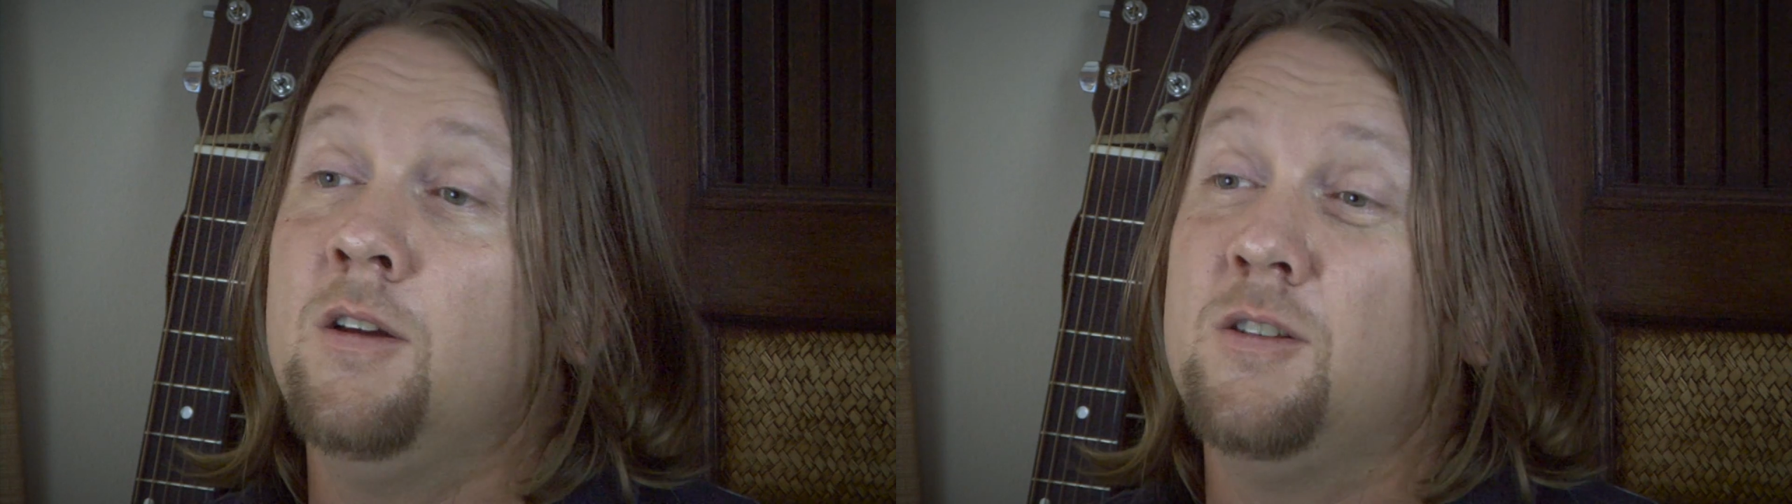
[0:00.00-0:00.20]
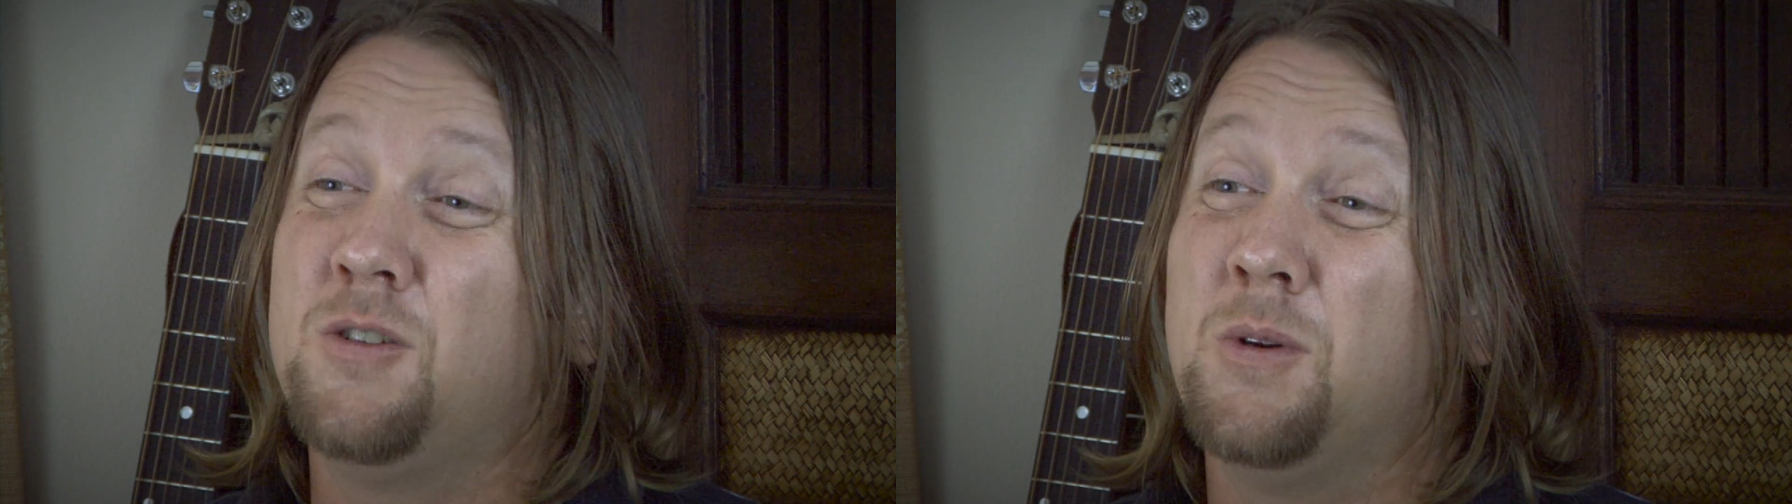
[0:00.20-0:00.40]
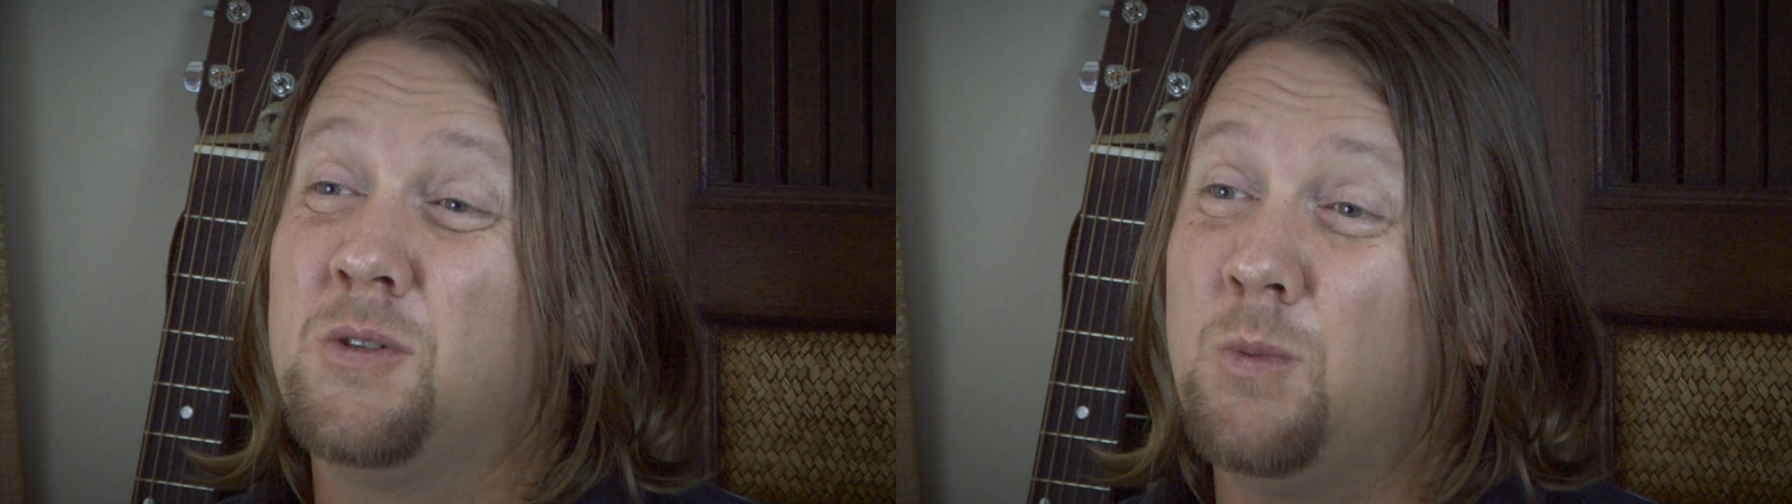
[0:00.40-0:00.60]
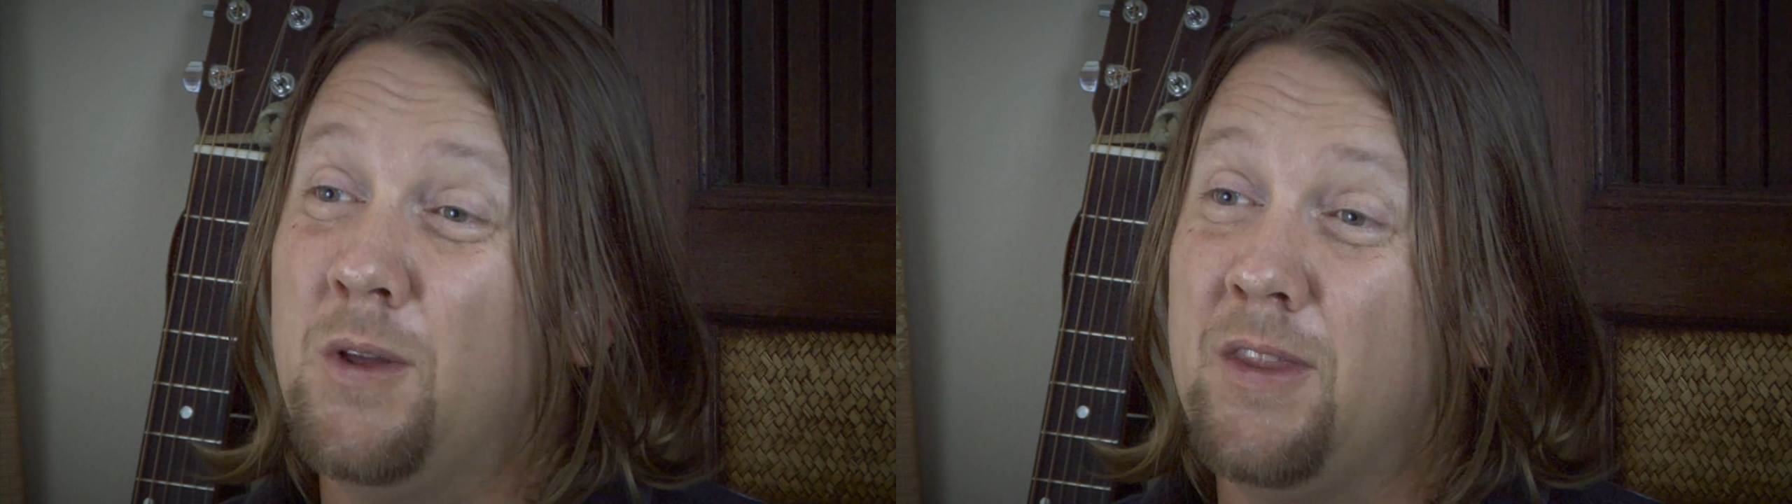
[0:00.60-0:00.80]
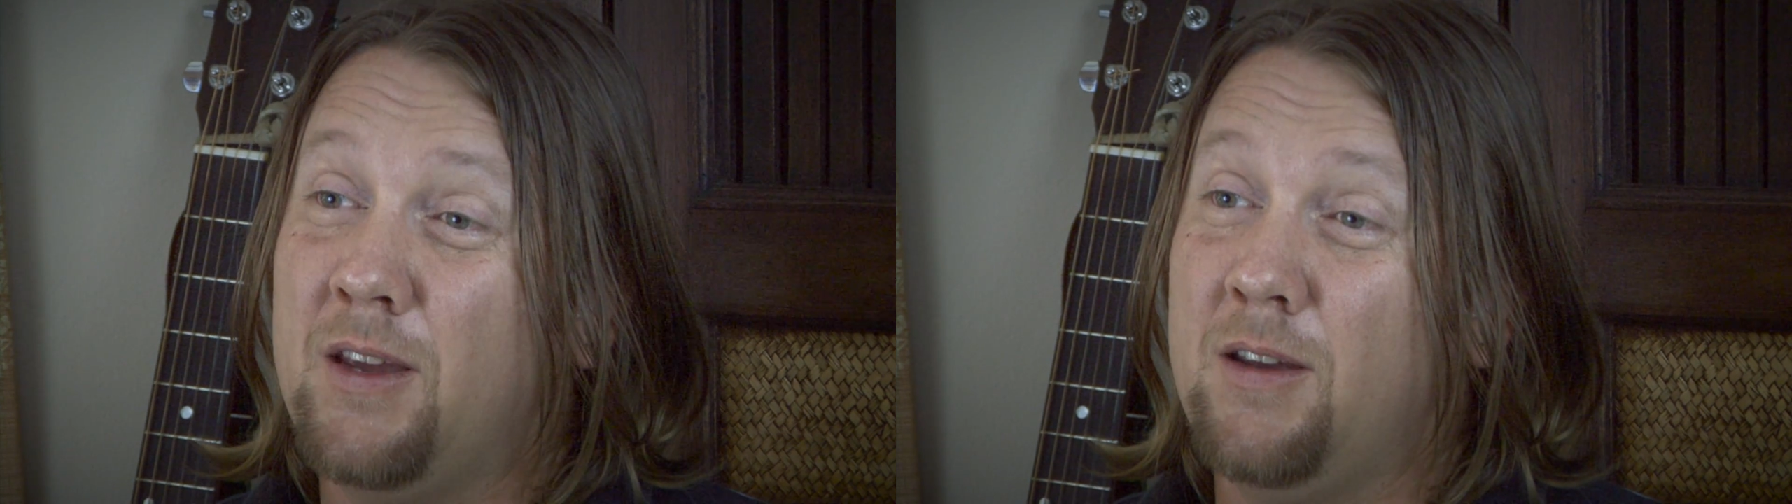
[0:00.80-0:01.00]
So it's
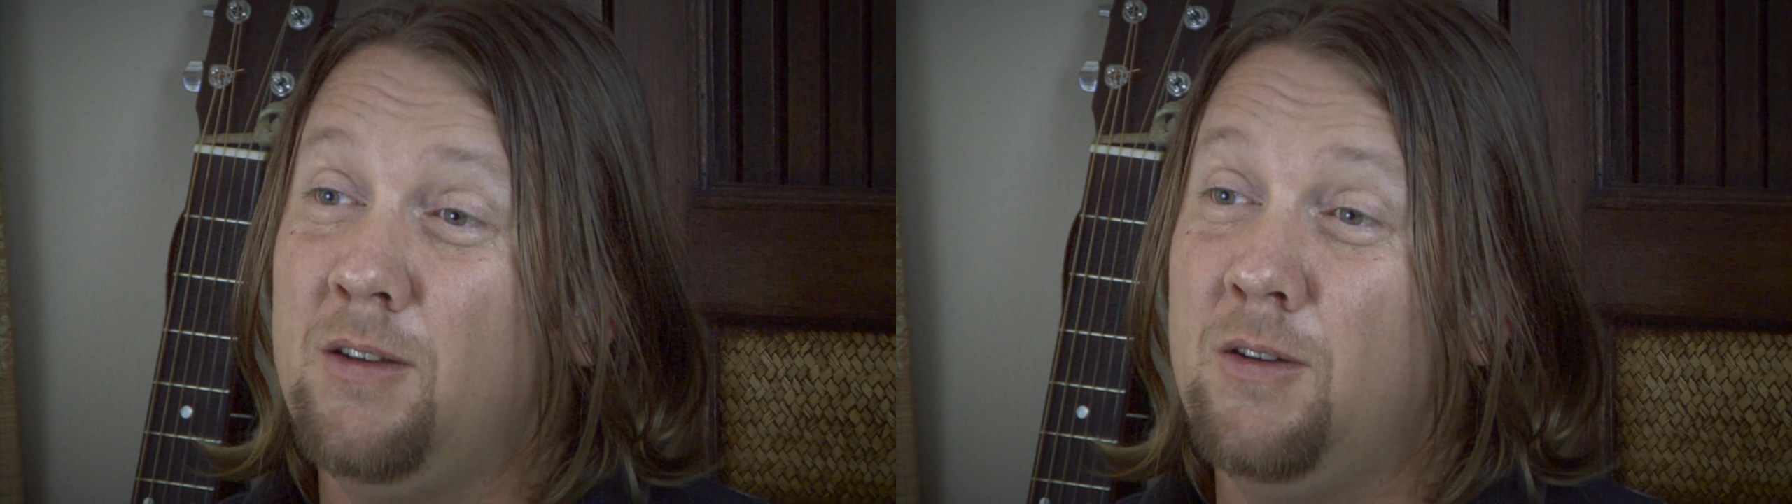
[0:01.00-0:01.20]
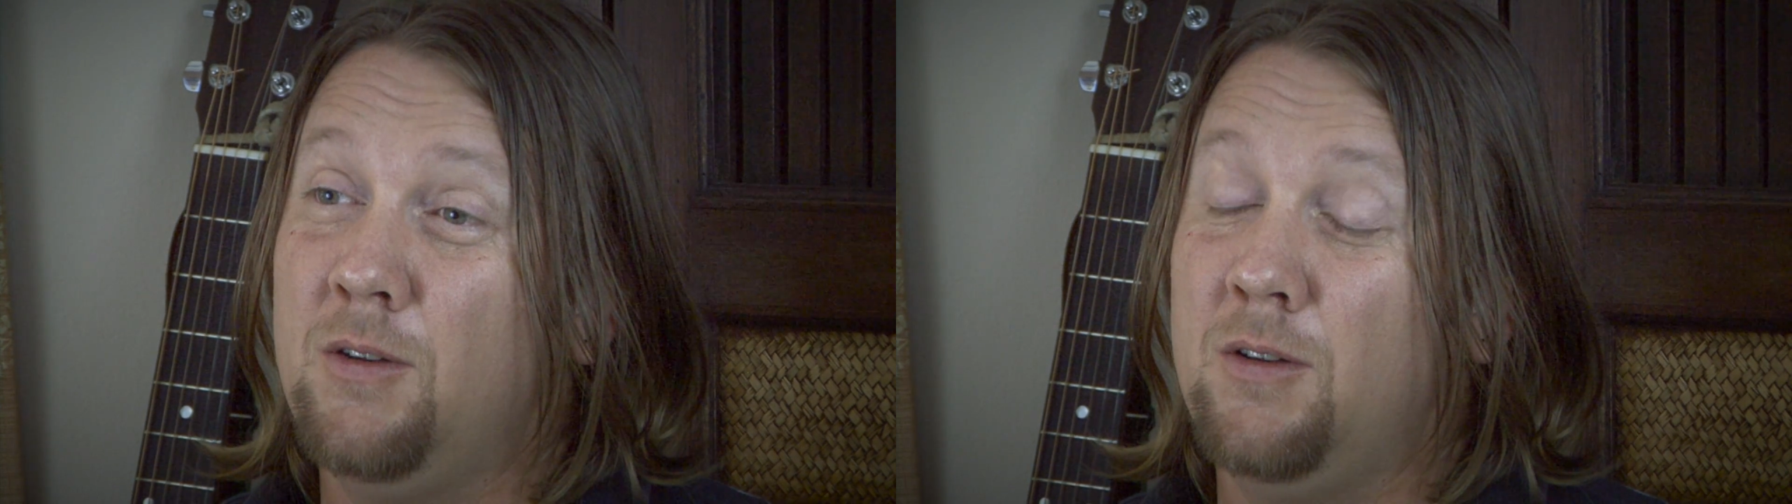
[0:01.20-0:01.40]
when they